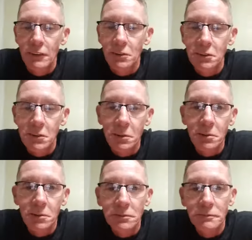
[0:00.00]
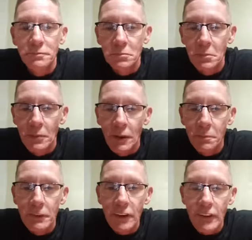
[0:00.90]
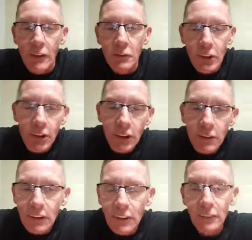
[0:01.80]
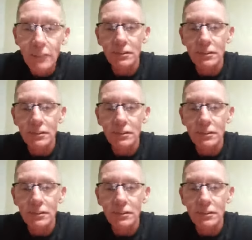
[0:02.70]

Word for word: So, I hope you guys are having a good evening.